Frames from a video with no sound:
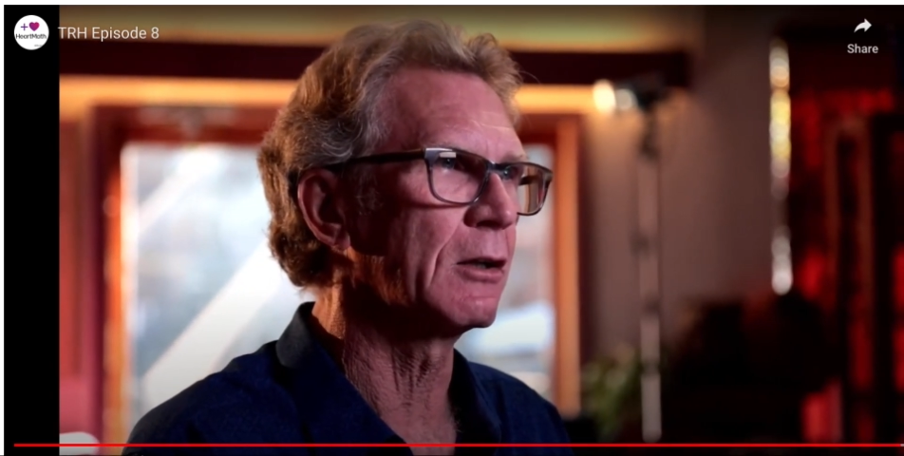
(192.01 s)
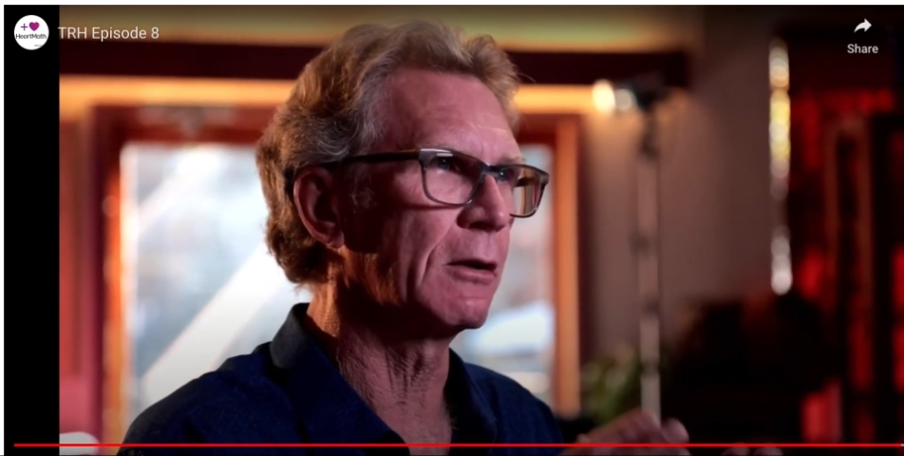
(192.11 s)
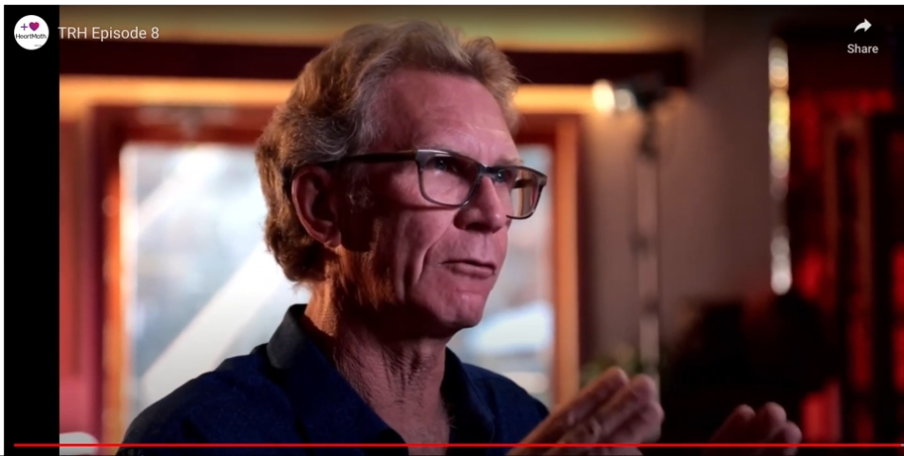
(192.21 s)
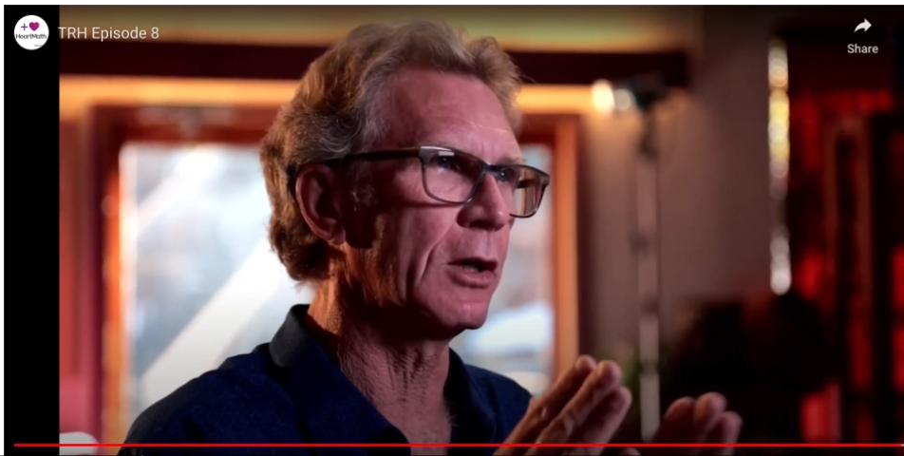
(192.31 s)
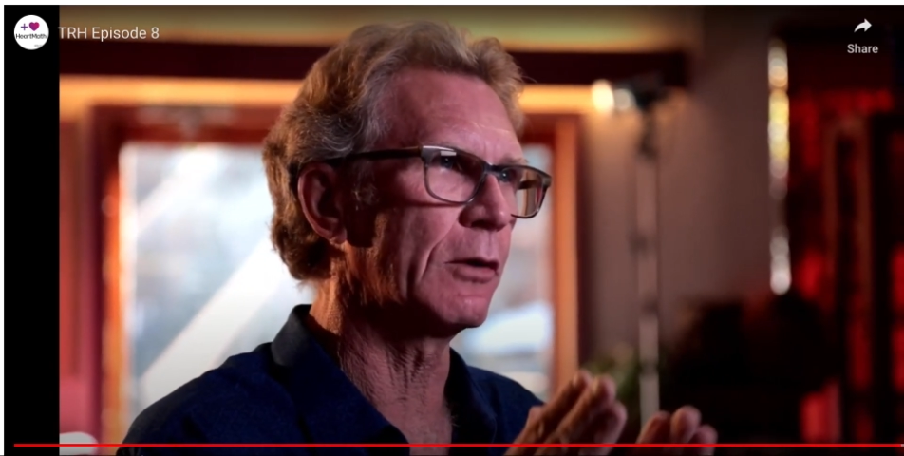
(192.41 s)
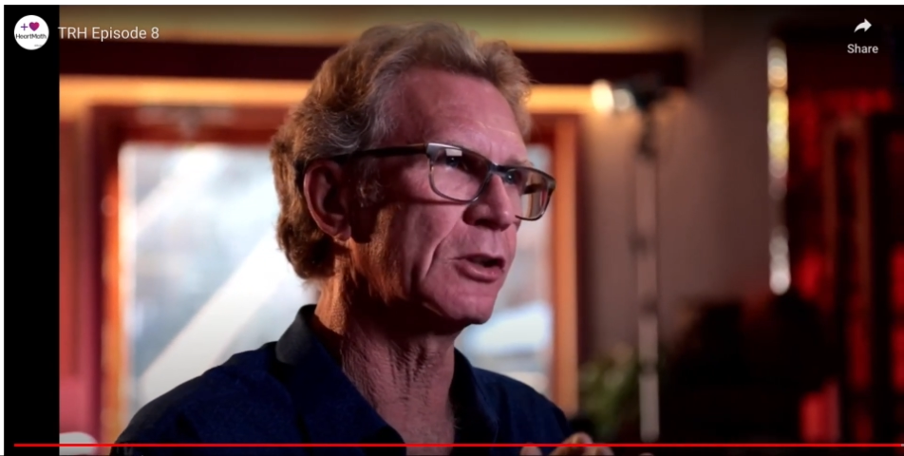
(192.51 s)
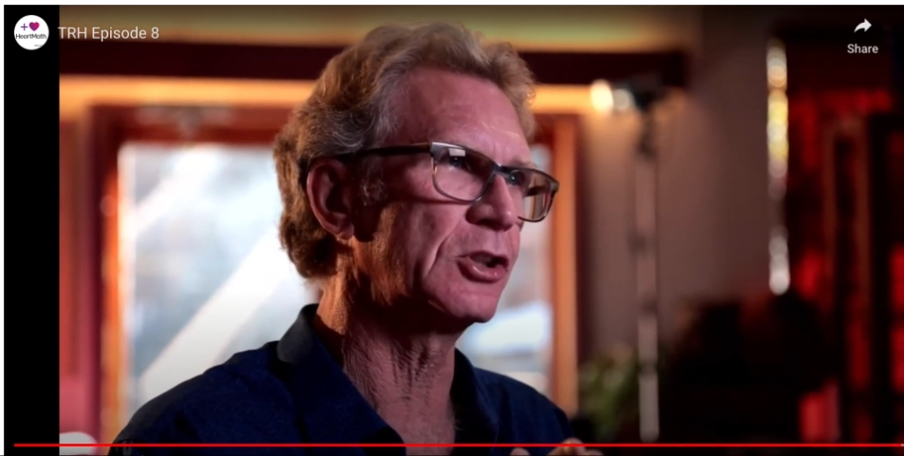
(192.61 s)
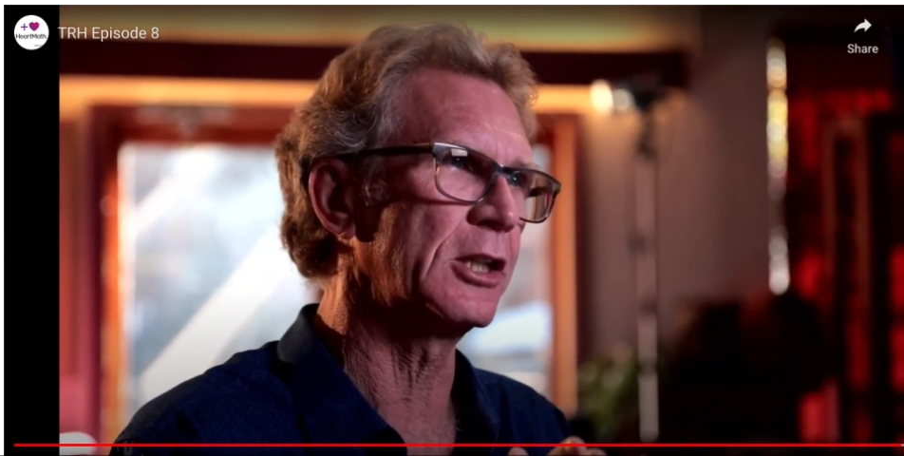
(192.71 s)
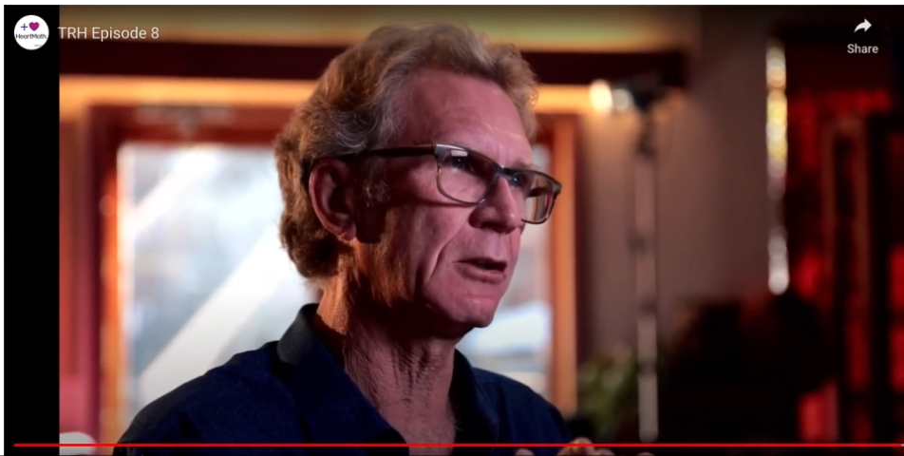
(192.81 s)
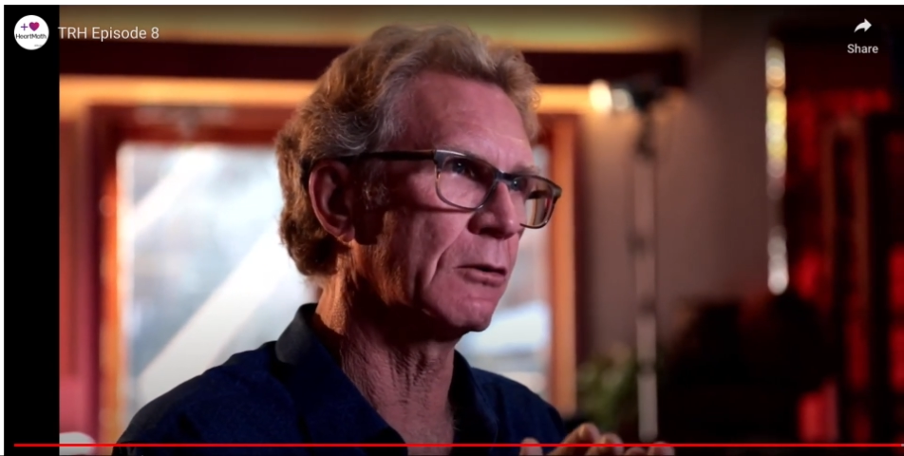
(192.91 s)
the
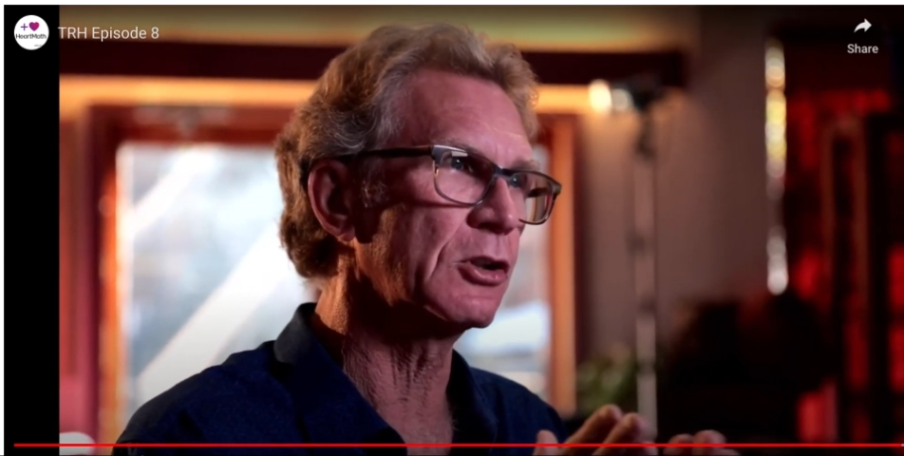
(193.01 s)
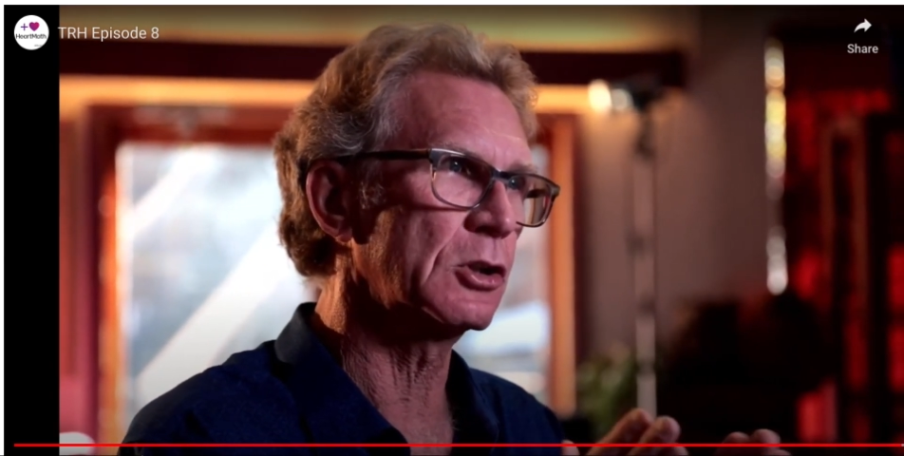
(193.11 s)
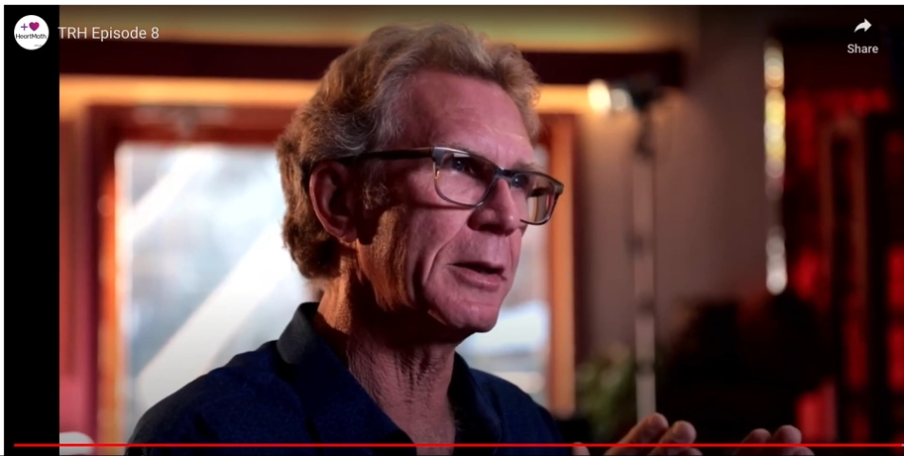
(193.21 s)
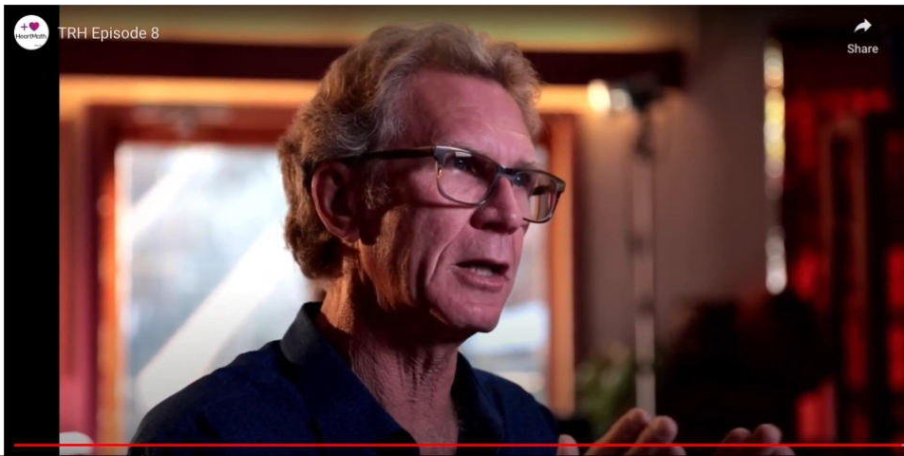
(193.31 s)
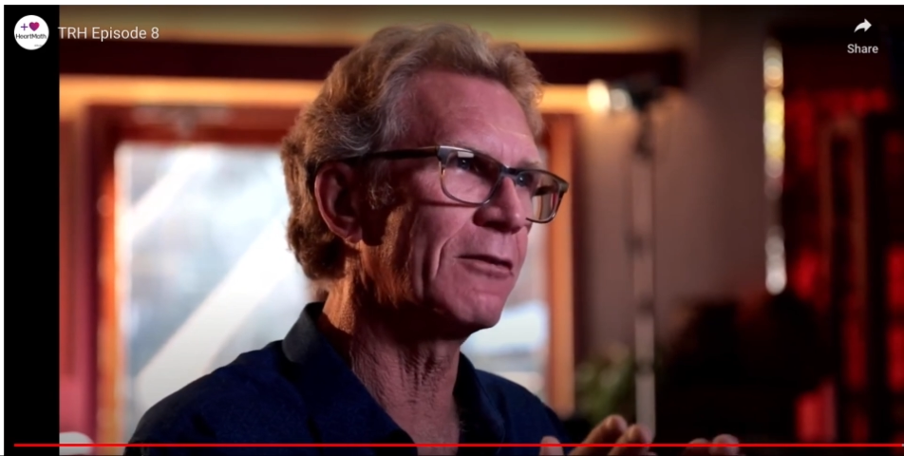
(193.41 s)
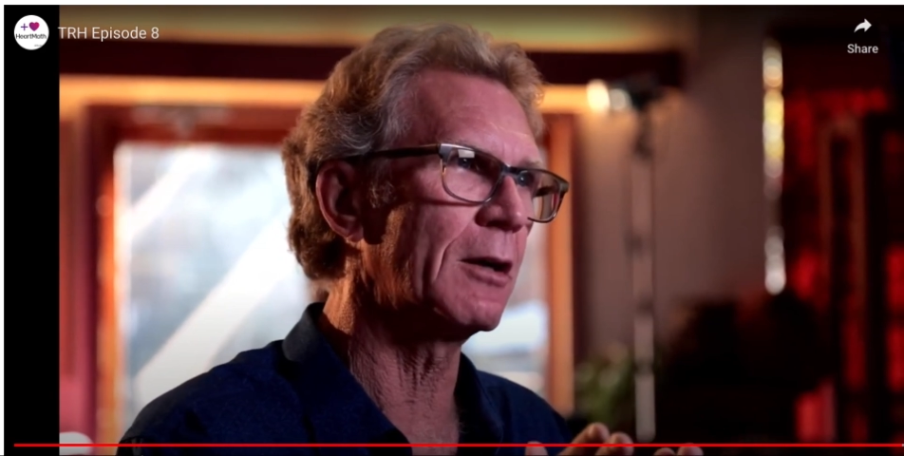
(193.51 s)
frequency or the speed of